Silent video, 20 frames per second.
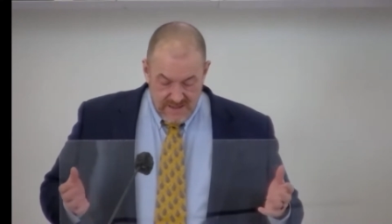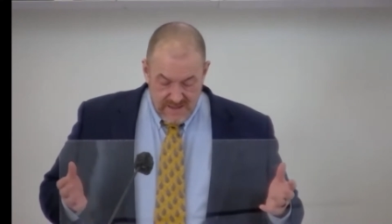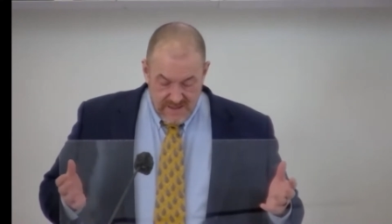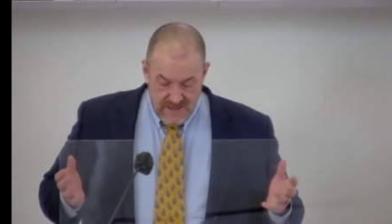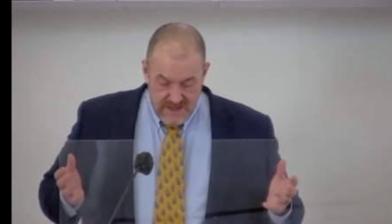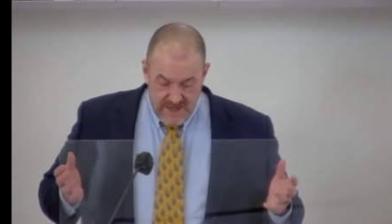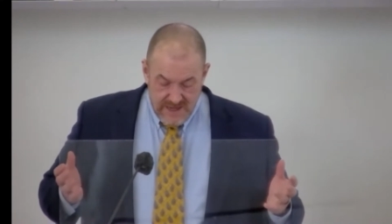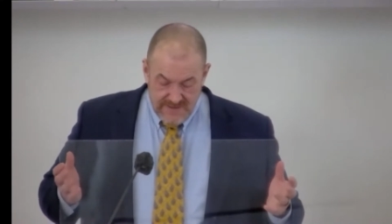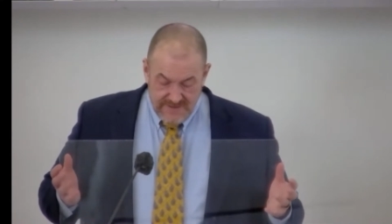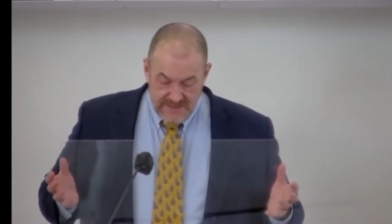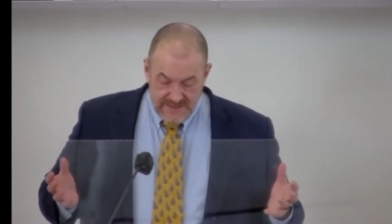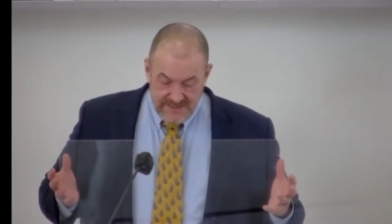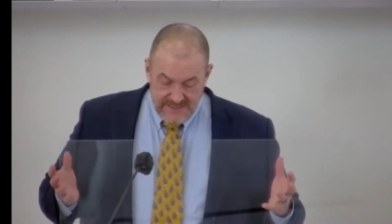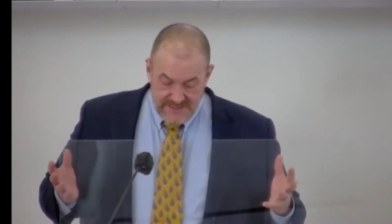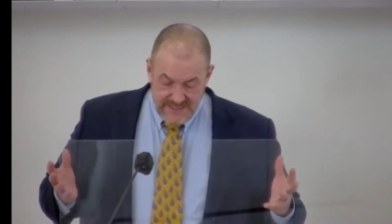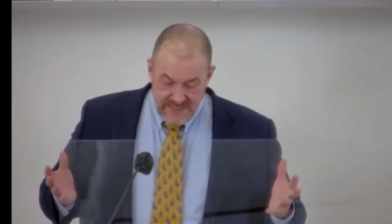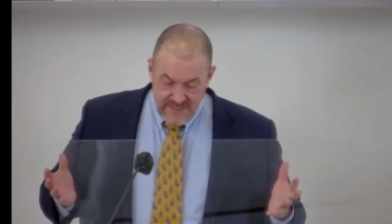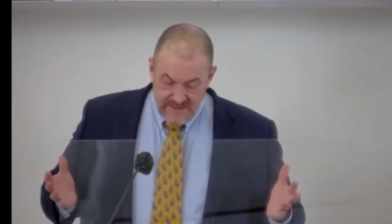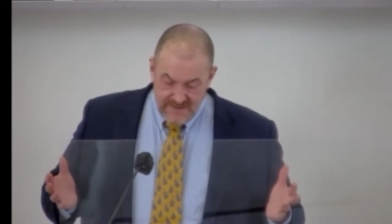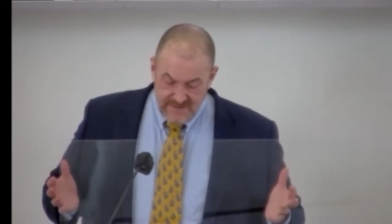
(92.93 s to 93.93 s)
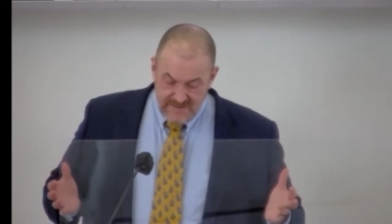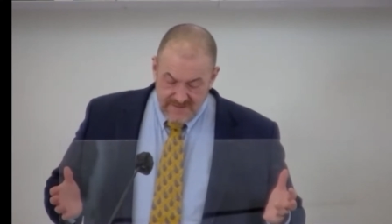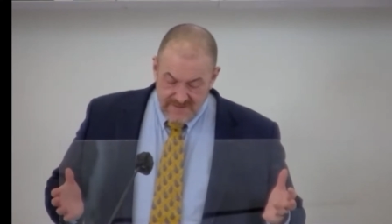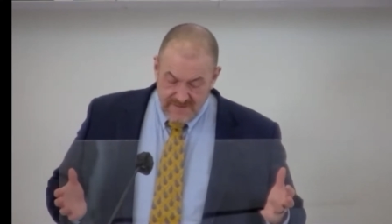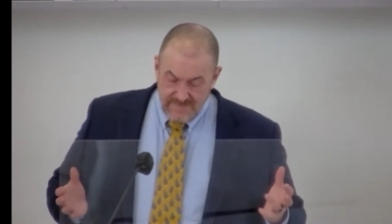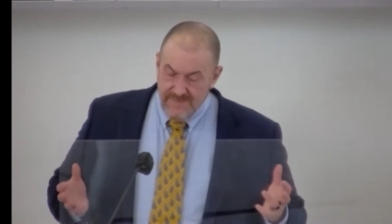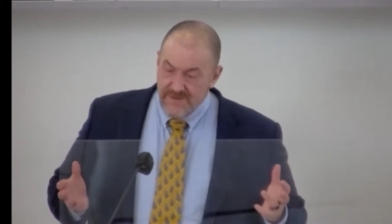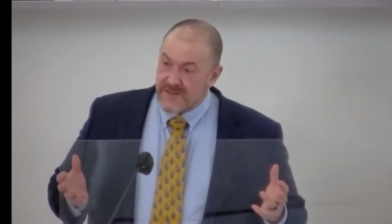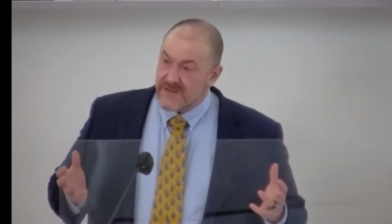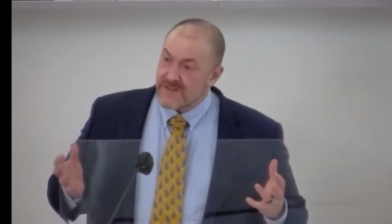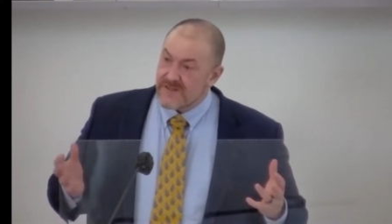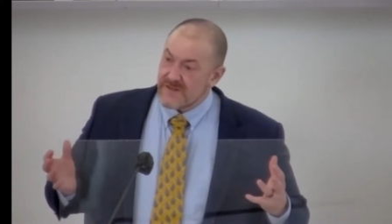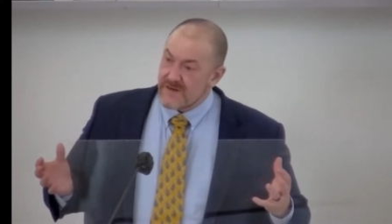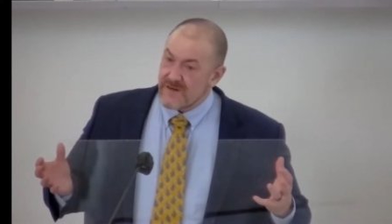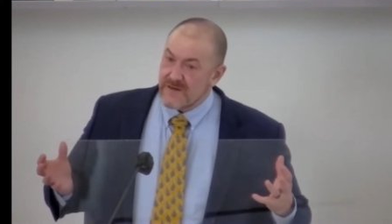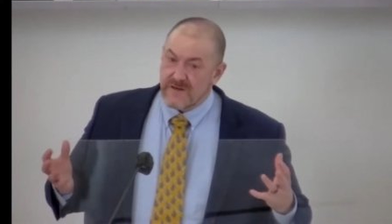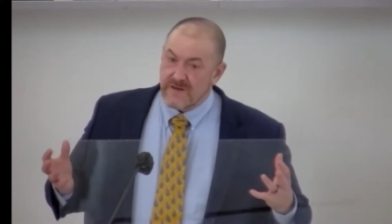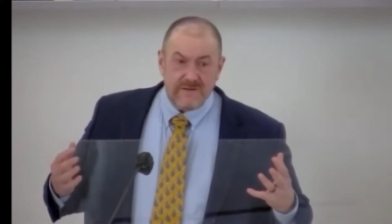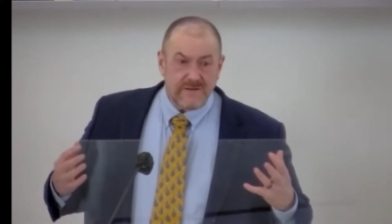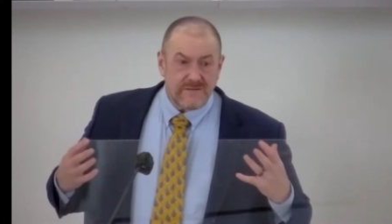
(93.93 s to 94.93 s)
At the center of the
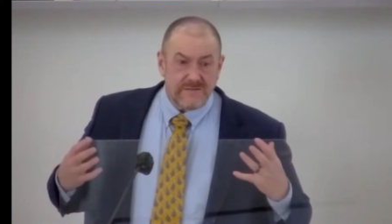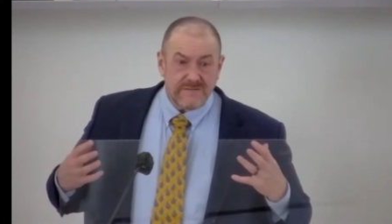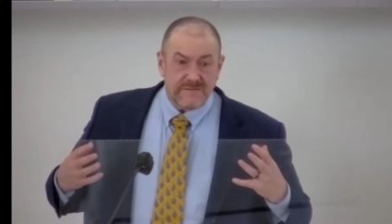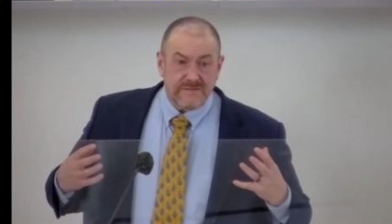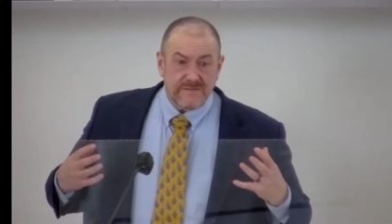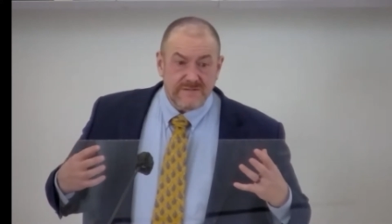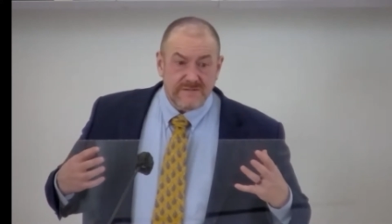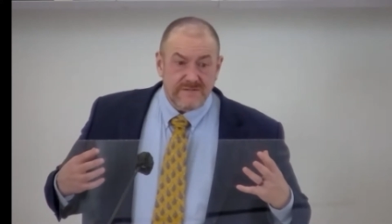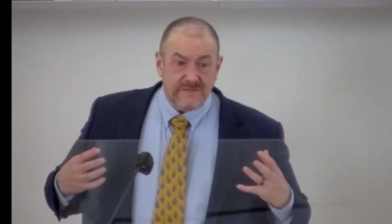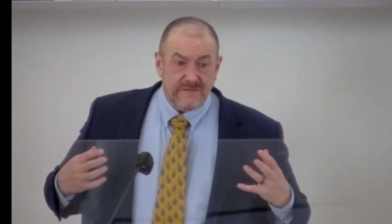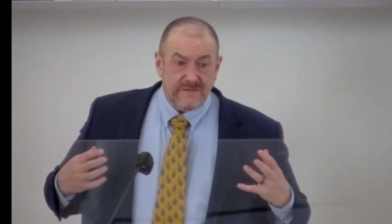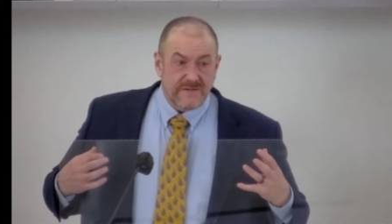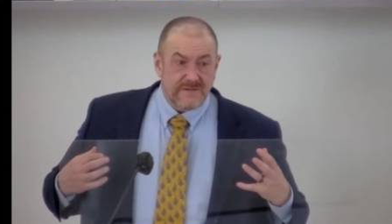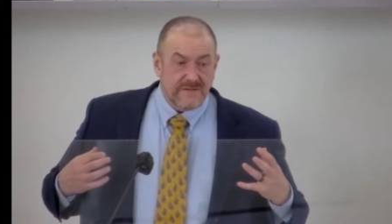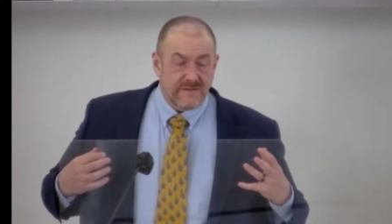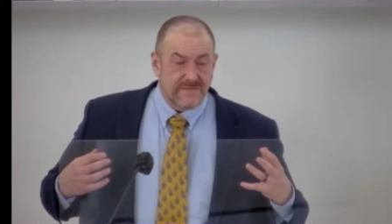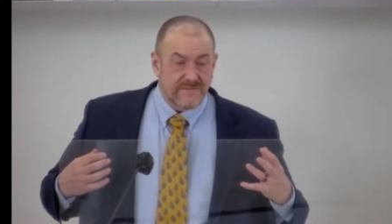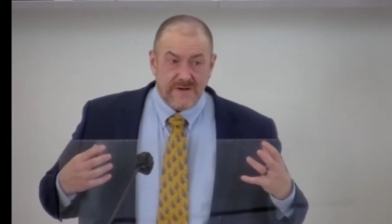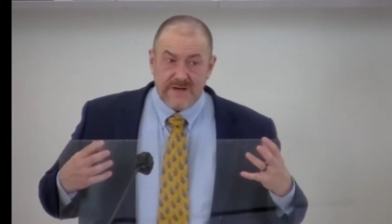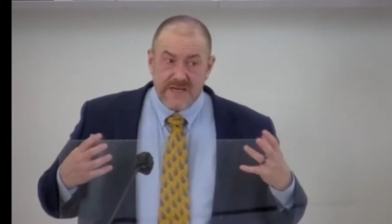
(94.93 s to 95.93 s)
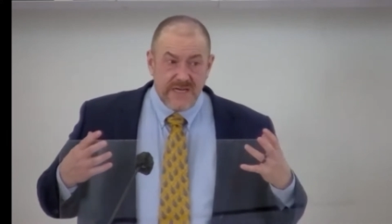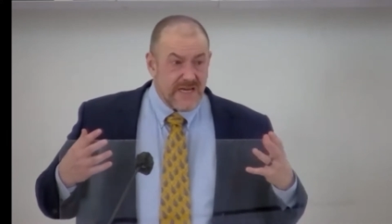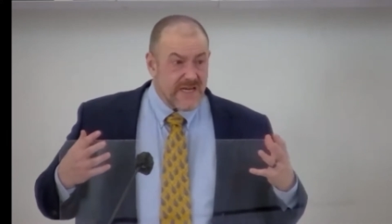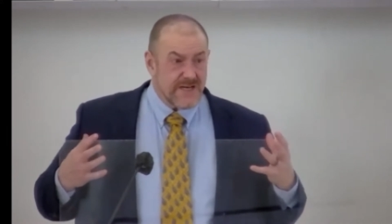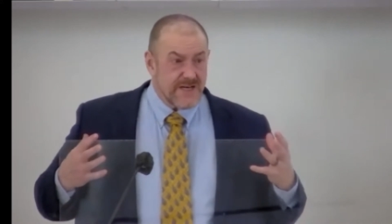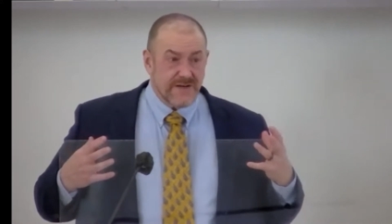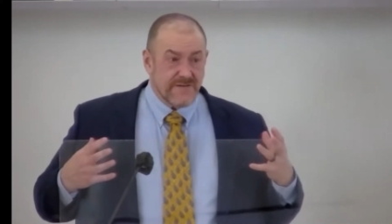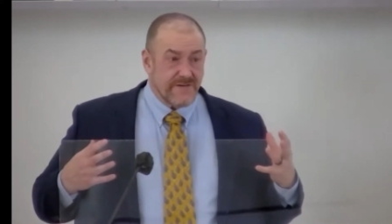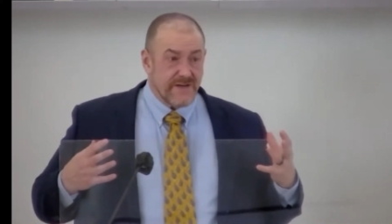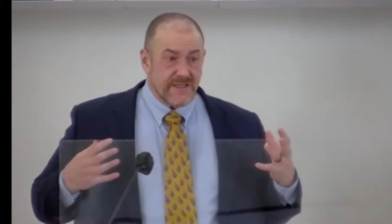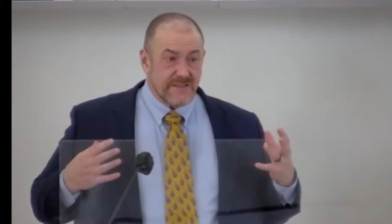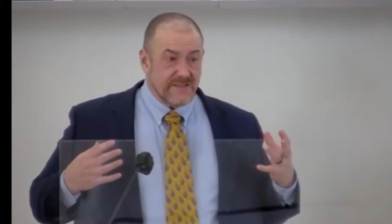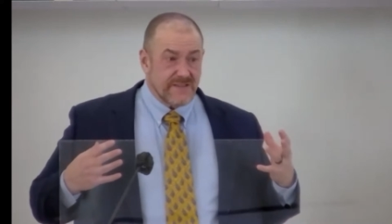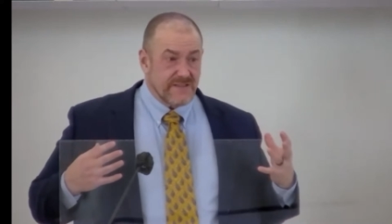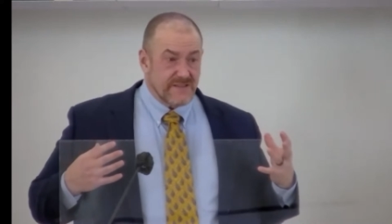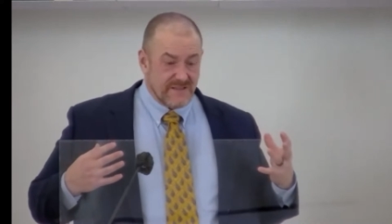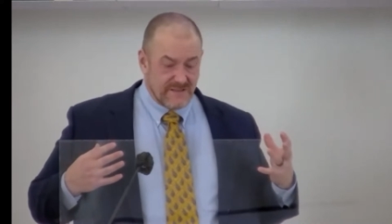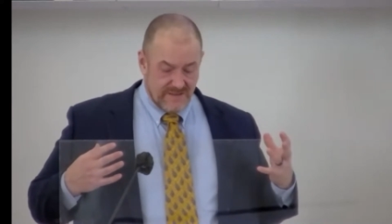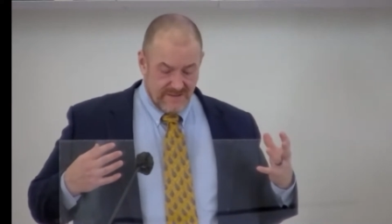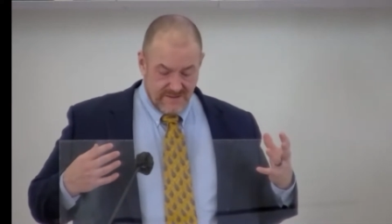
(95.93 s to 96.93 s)
circle for each of
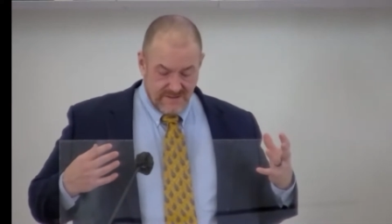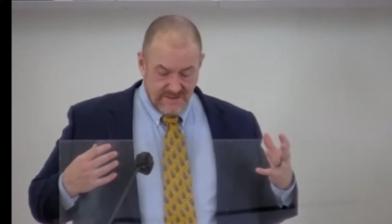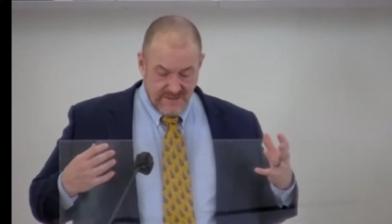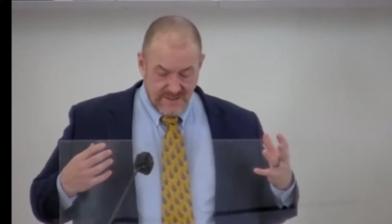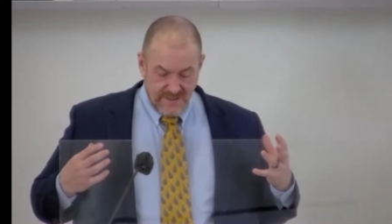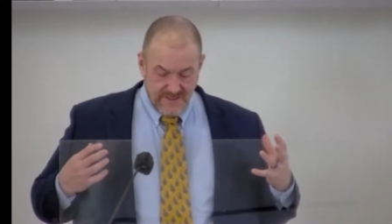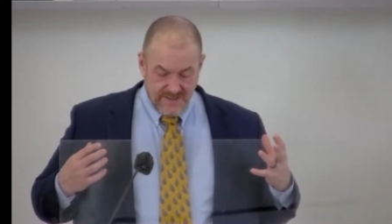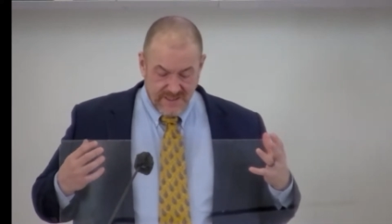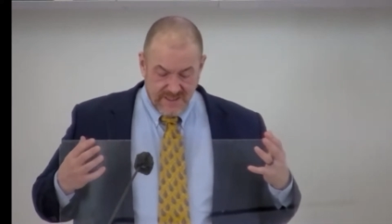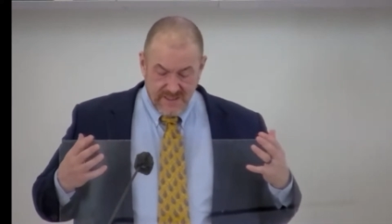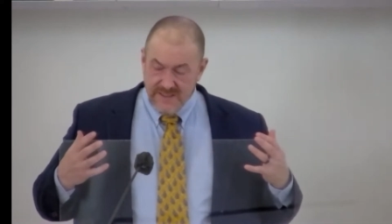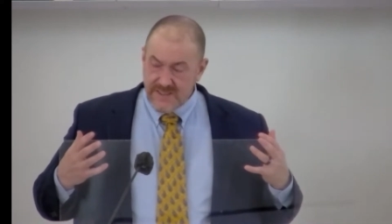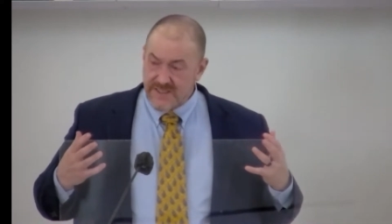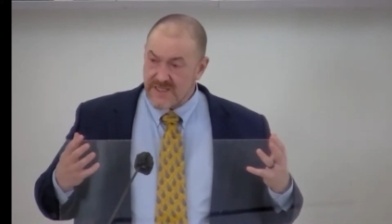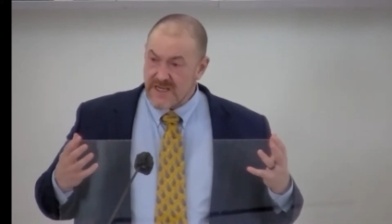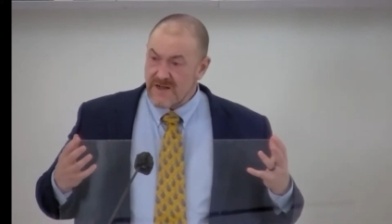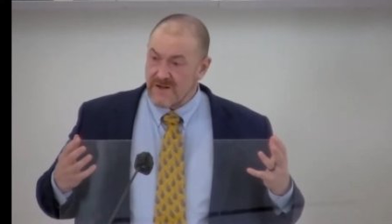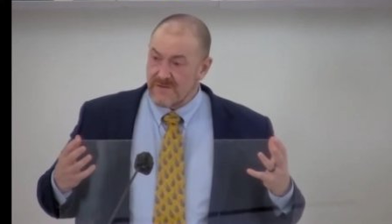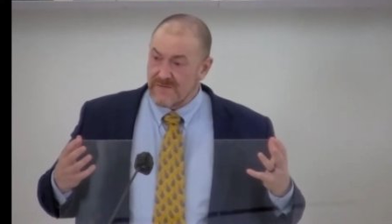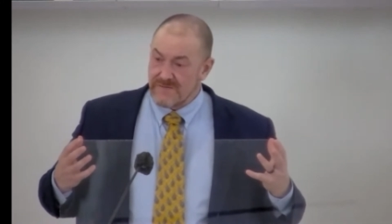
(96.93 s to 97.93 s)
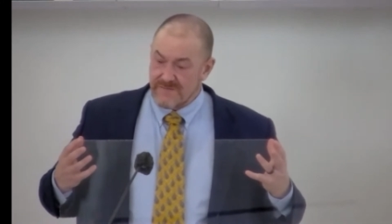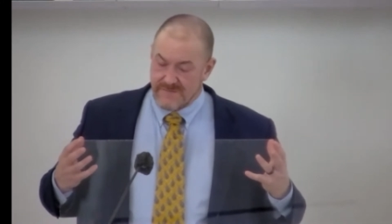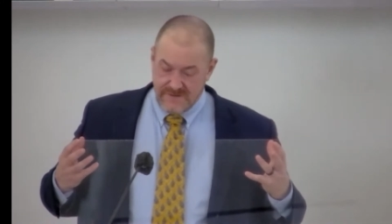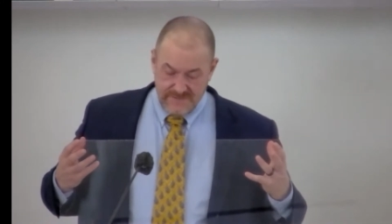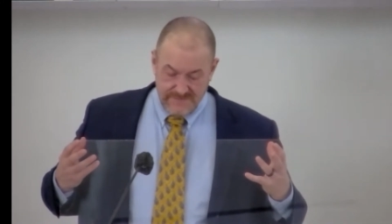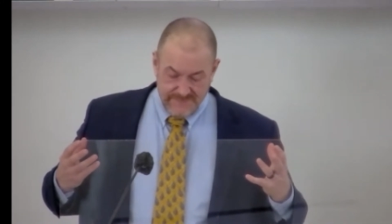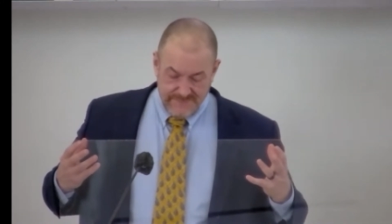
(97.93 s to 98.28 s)
us is our self.